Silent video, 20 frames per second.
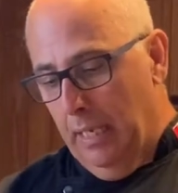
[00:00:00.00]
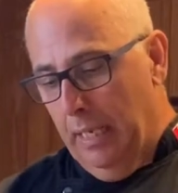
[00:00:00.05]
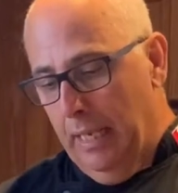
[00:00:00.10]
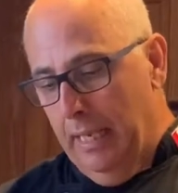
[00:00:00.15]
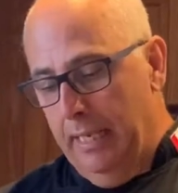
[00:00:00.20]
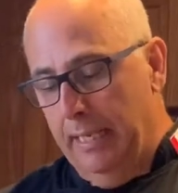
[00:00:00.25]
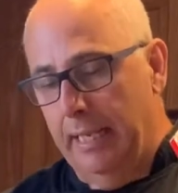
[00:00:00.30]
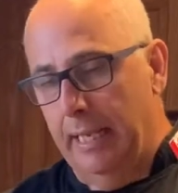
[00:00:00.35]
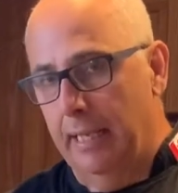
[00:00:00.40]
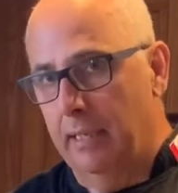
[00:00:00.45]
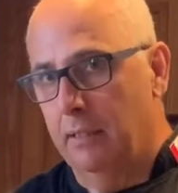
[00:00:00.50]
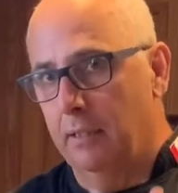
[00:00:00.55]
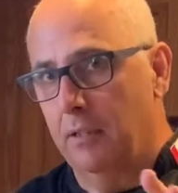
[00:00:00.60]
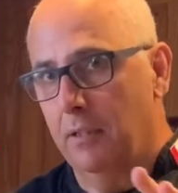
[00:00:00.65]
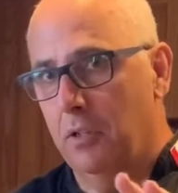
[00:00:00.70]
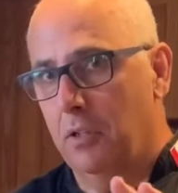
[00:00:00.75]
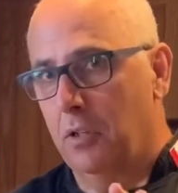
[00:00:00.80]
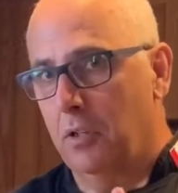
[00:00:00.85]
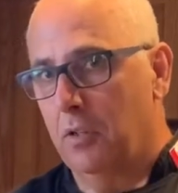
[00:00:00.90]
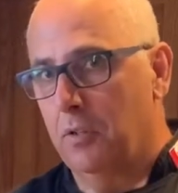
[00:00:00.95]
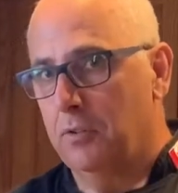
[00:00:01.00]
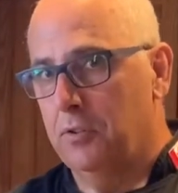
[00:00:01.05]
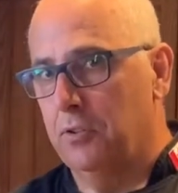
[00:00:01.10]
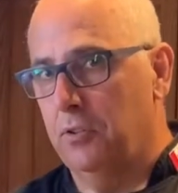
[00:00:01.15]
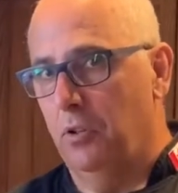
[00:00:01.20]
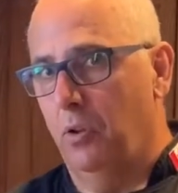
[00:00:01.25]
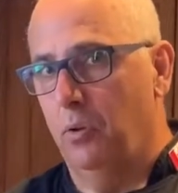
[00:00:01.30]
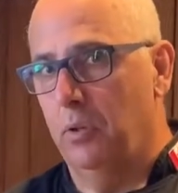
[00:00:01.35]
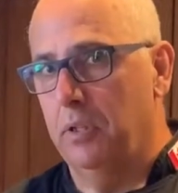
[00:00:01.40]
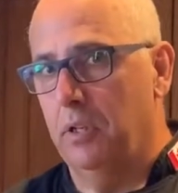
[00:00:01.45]
And again,
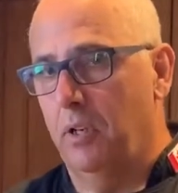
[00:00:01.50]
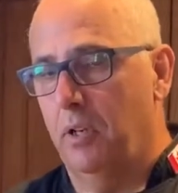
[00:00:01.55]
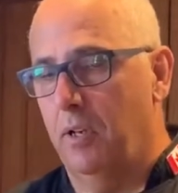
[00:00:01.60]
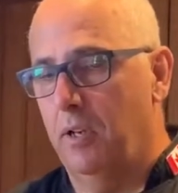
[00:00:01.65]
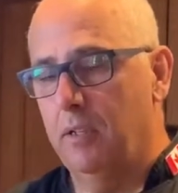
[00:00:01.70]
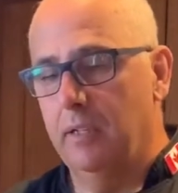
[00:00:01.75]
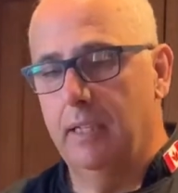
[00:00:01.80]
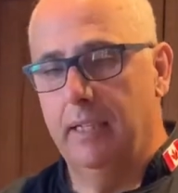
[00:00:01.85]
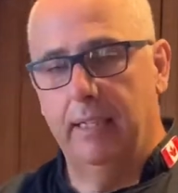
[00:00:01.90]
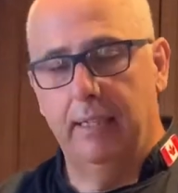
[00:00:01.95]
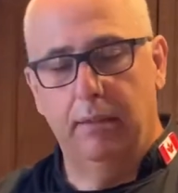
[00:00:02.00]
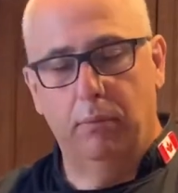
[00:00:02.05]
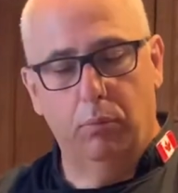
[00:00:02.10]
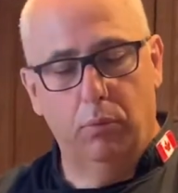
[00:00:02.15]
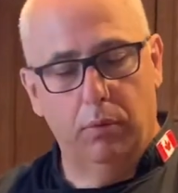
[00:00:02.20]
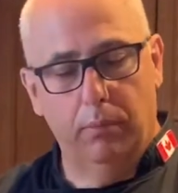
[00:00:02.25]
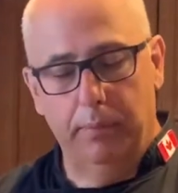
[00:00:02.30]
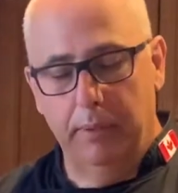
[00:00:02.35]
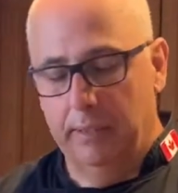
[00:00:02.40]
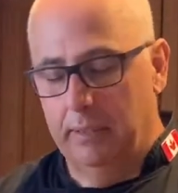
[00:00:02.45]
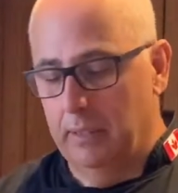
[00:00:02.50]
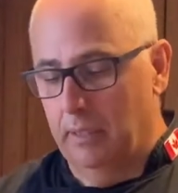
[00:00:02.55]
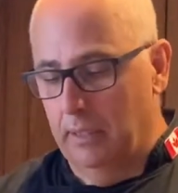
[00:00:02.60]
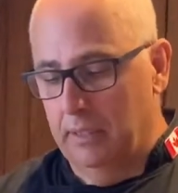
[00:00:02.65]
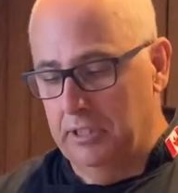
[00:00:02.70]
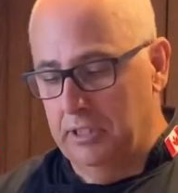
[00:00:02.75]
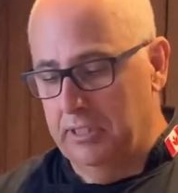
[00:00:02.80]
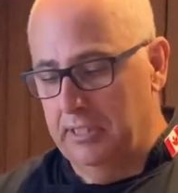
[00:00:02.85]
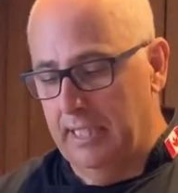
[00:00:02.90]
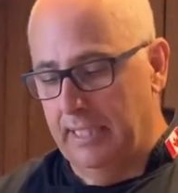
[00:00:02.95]
slow and long. It will be
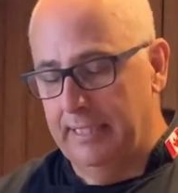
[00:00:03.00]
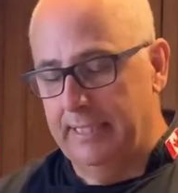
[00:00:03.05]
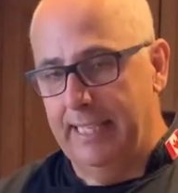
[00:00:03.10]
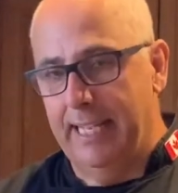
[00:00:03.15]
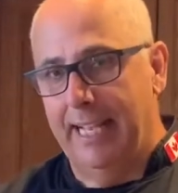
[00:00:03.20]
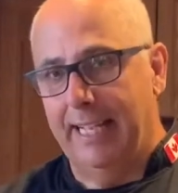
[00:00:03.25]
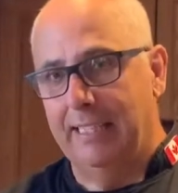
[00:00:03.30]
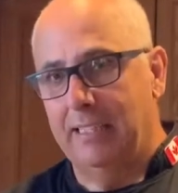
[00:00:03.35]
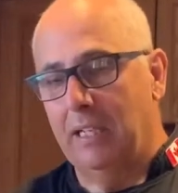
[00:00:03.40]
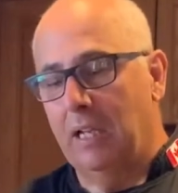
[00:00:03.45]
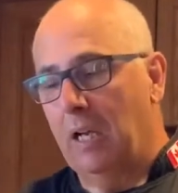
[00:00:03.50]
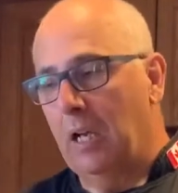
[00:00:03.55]
delicious at the end.